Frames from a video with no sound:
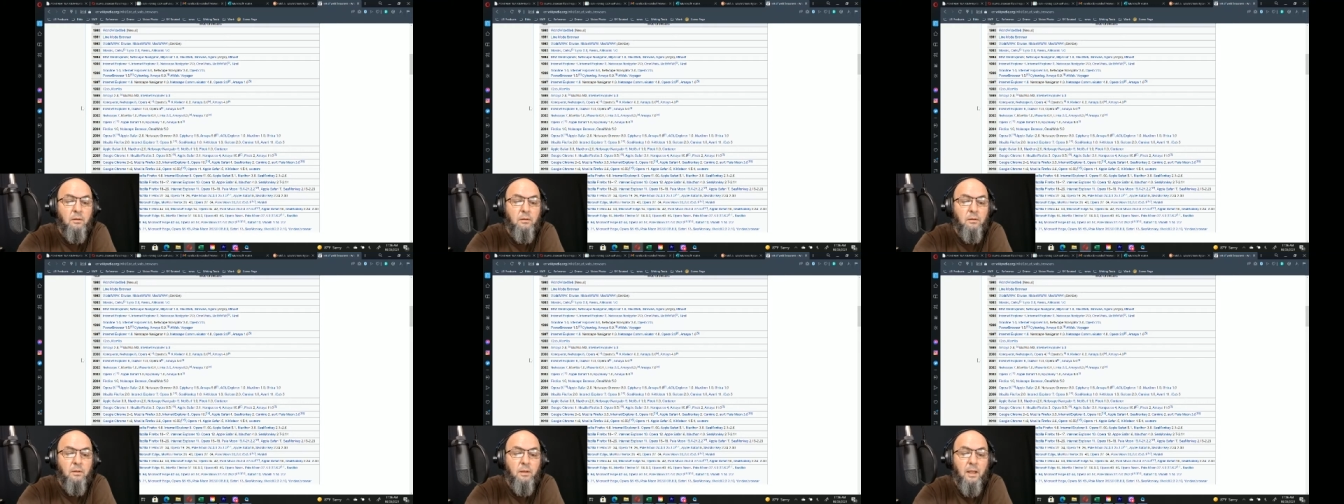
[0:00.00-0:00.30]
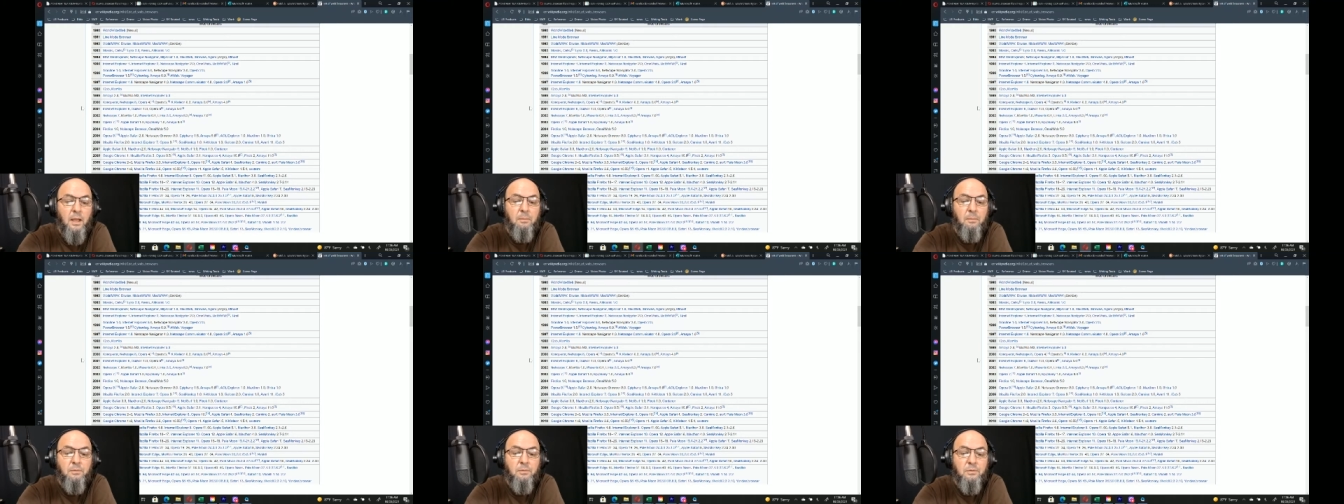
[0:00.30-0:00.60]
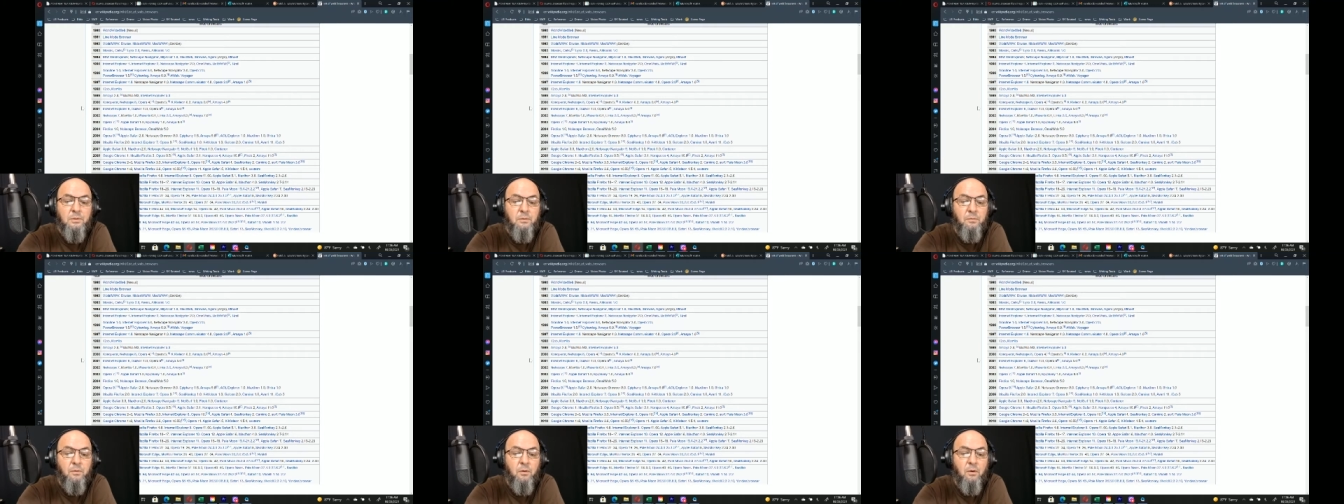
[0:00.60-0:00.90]
Apple
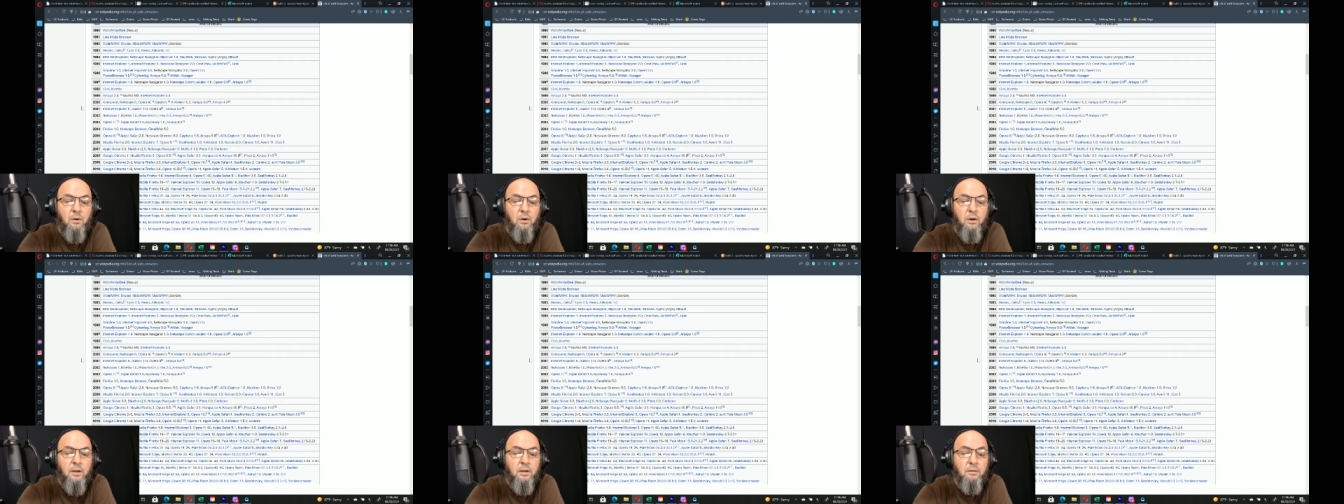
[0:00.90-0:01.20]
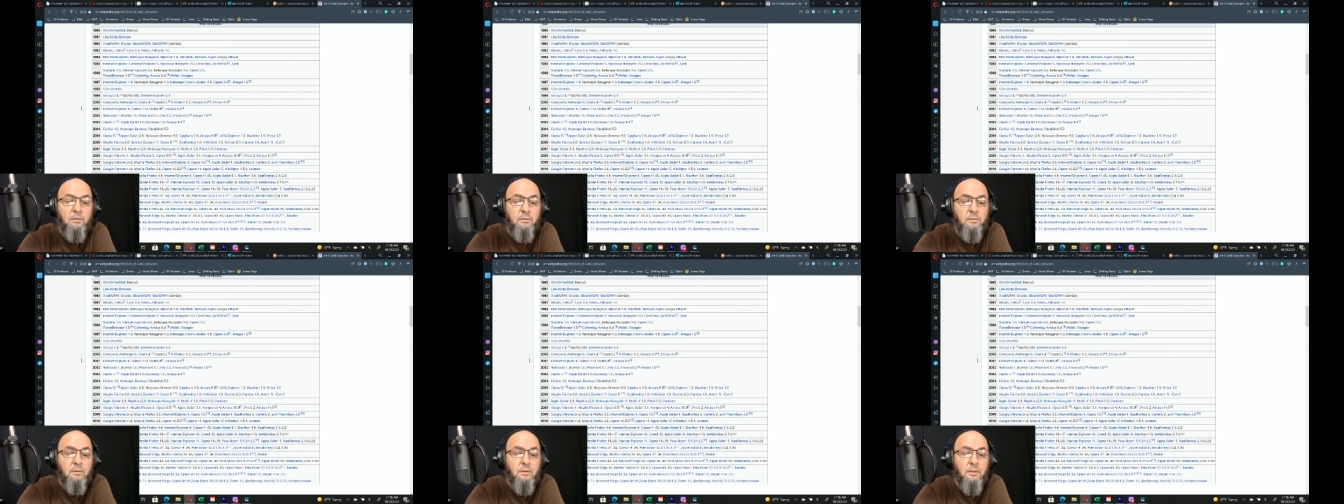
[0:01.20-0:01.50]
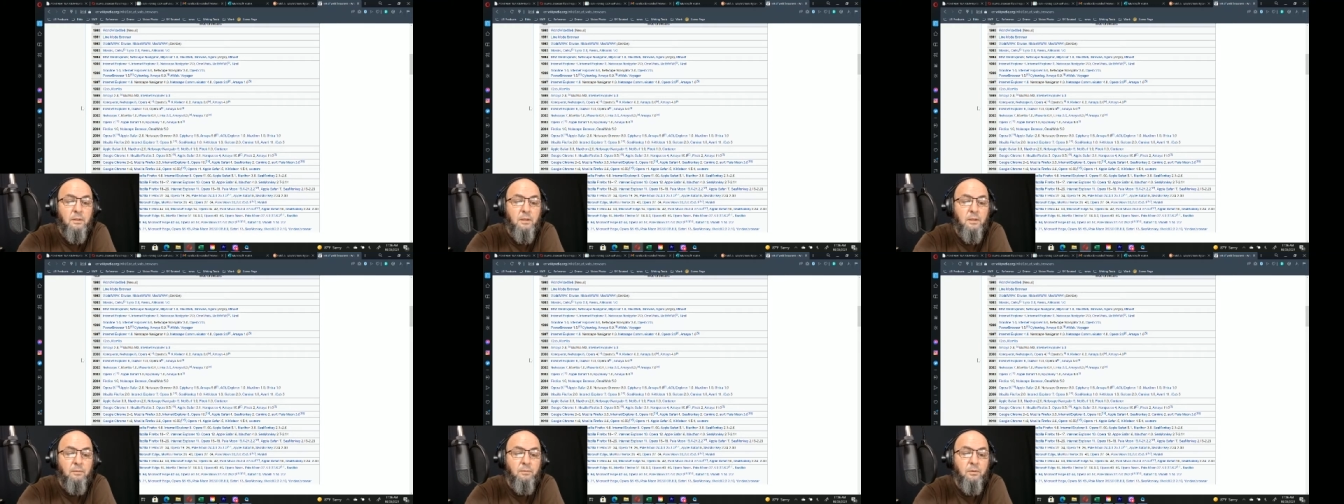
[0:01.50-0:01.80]
Safari,
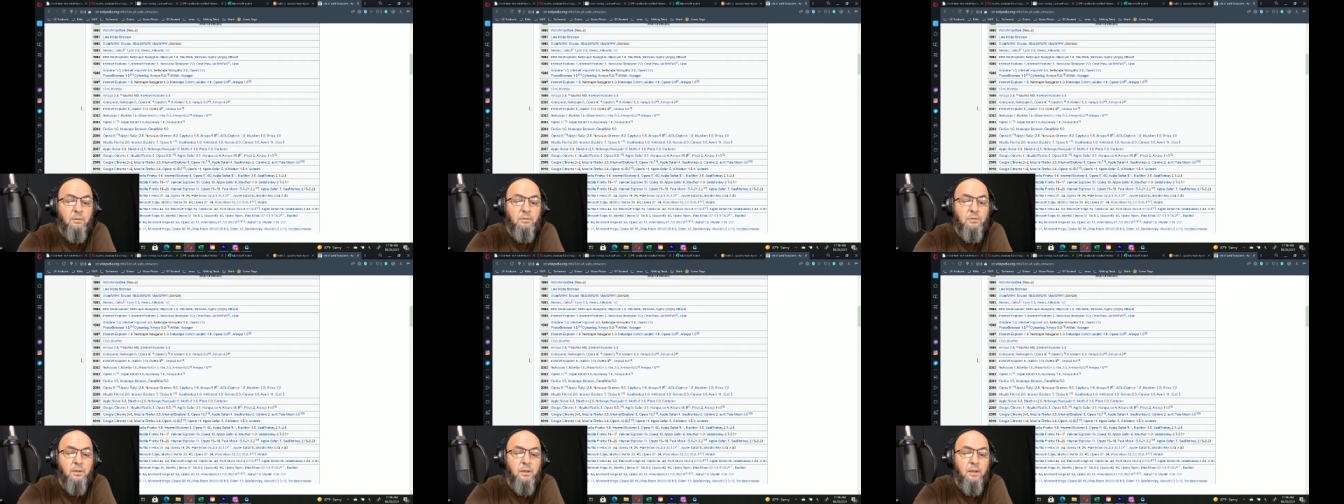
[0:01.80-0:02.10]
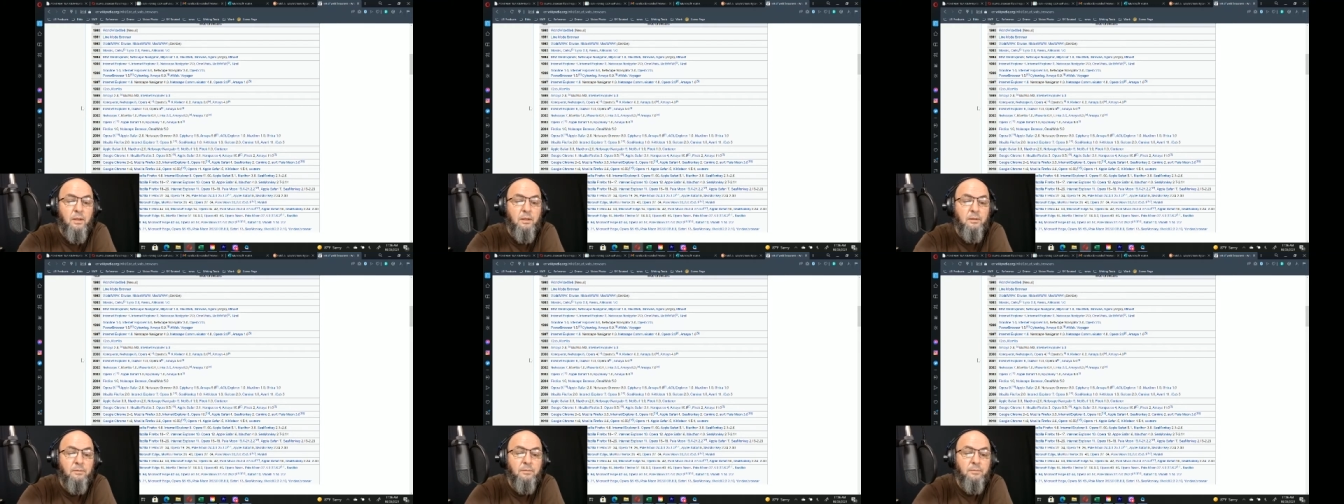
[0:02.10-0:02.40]
I've used that.